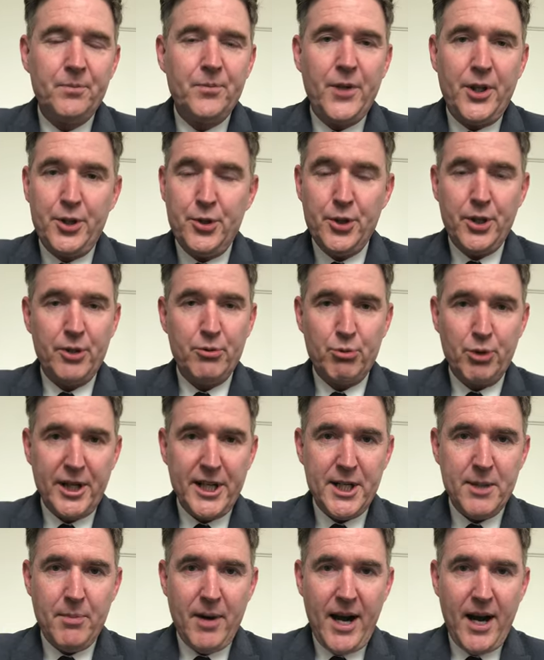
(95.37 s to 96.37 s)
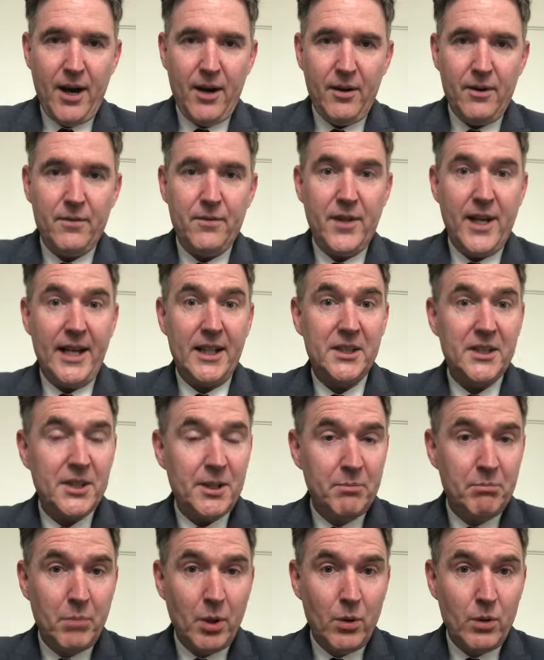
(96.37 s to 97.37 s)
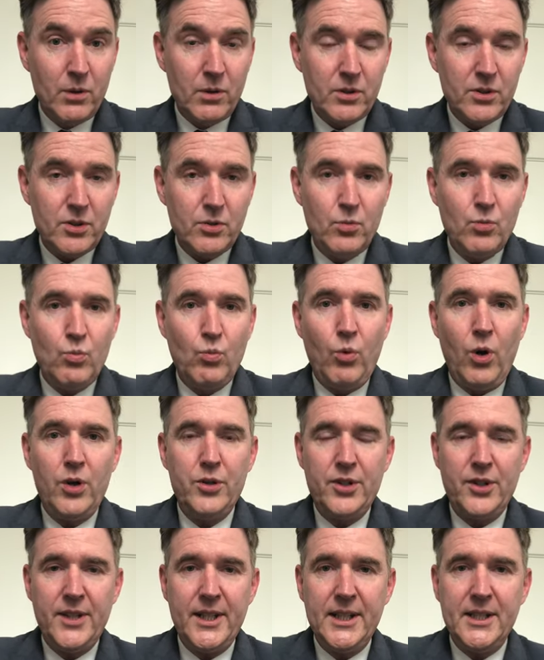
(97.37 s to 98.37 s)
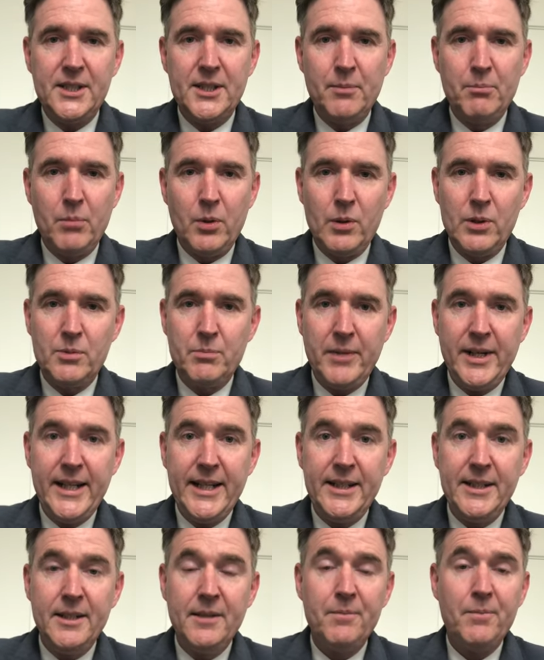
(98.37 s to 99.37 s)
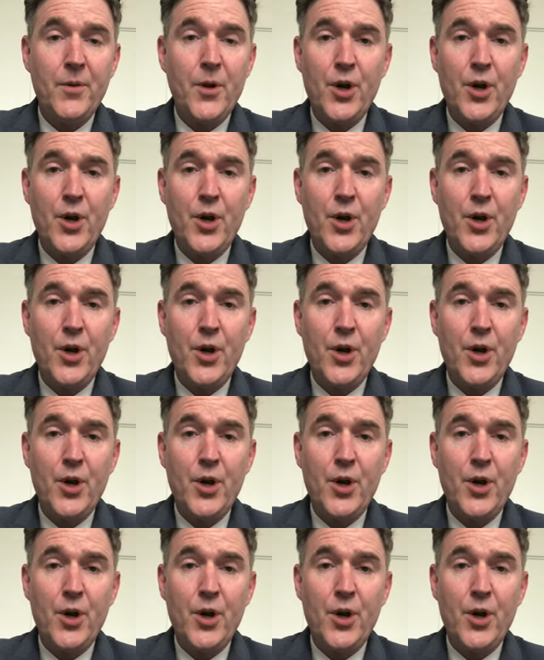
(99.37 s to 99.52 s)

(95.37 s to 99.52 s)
Now you can read about their symbols, what do these symbols mean,